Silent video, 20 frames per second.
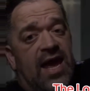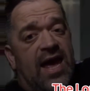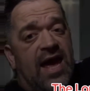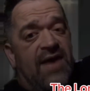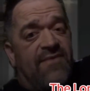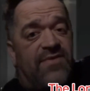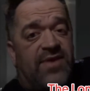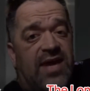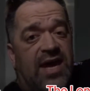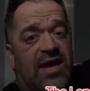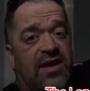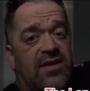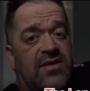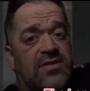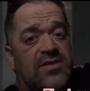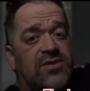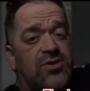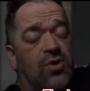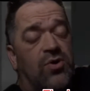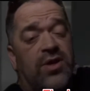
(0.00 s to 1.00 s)
advocated
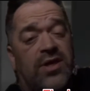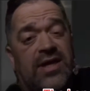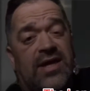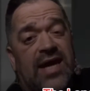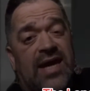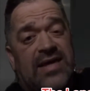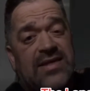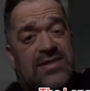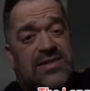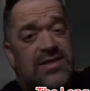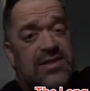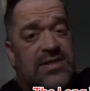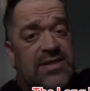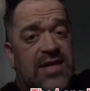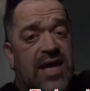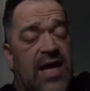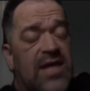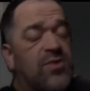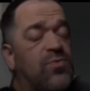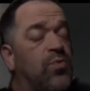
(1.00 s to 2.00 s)
stoning gays to
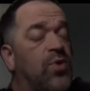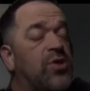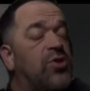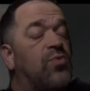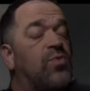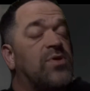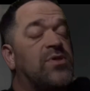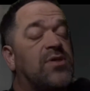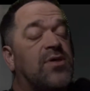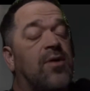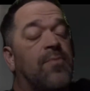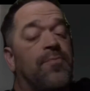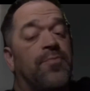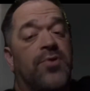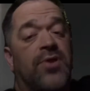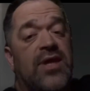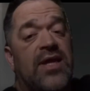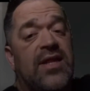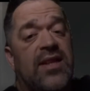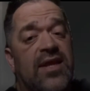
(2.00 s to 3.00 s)
death, which was
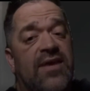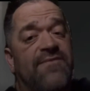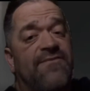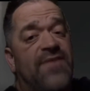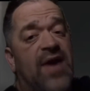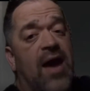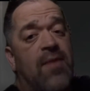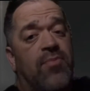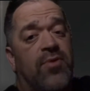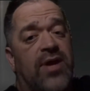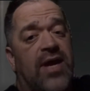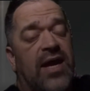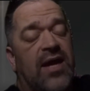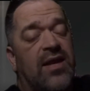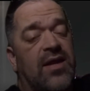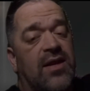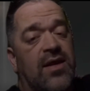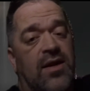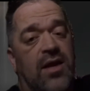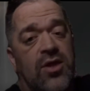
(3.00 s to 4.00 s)
completely
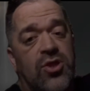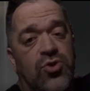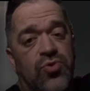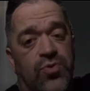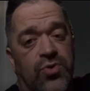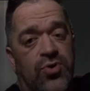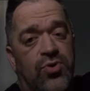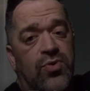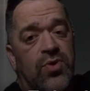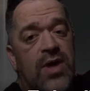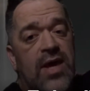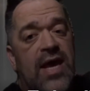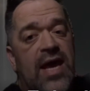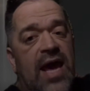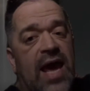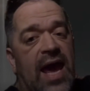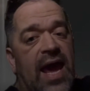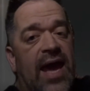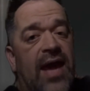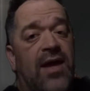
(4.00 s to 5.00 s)
fabricated and untrue.
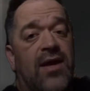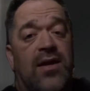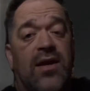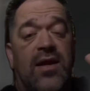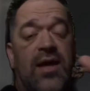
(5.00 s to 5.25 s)
And